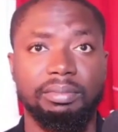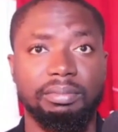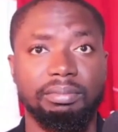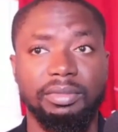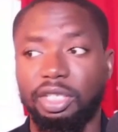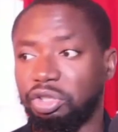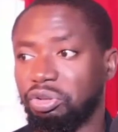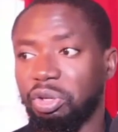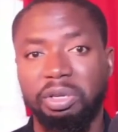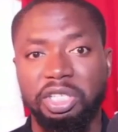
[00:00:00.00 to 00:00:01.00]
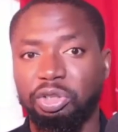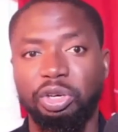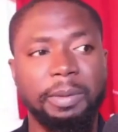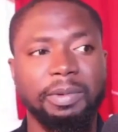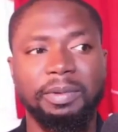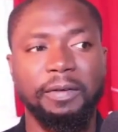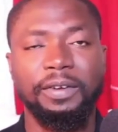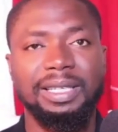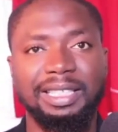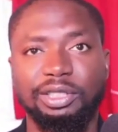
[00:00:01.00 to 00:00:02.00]
He's not kicking on the feet that
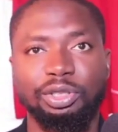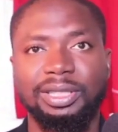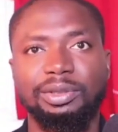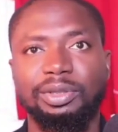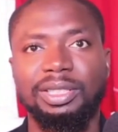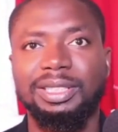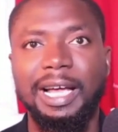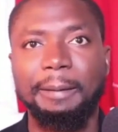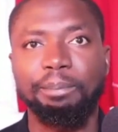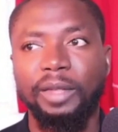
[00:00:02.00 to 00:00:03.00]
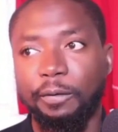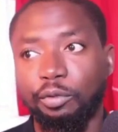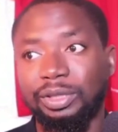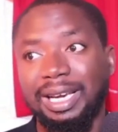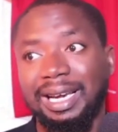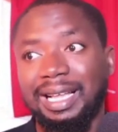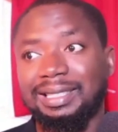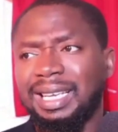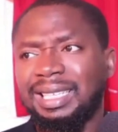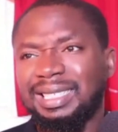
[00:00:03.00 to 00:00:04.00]
he's not starting all the time. Even though the last
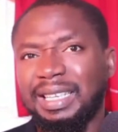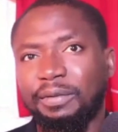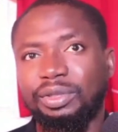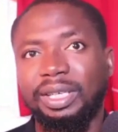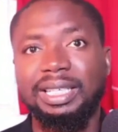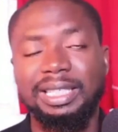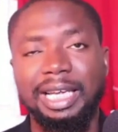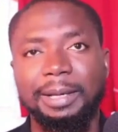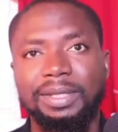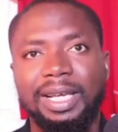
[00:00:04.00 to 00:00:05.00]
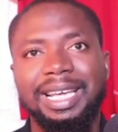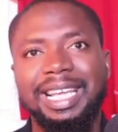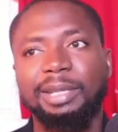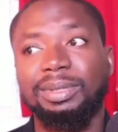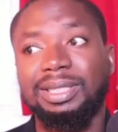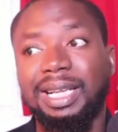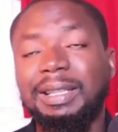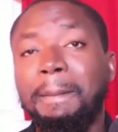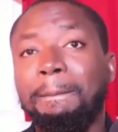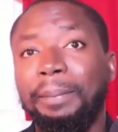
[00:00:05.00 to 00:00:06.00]
7 to 8 games, he has been starting
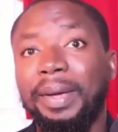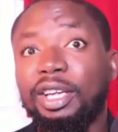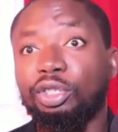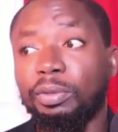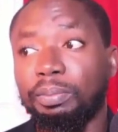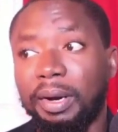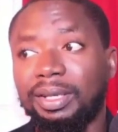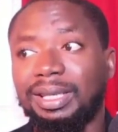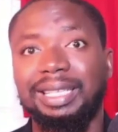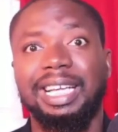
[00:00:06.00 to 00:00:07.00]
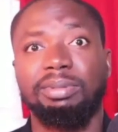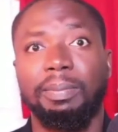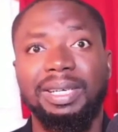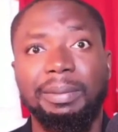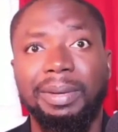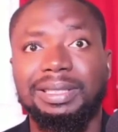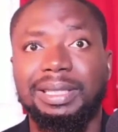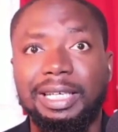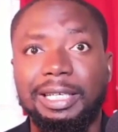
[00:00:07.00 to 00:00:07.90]
based on merit that he has been better than Martinelli.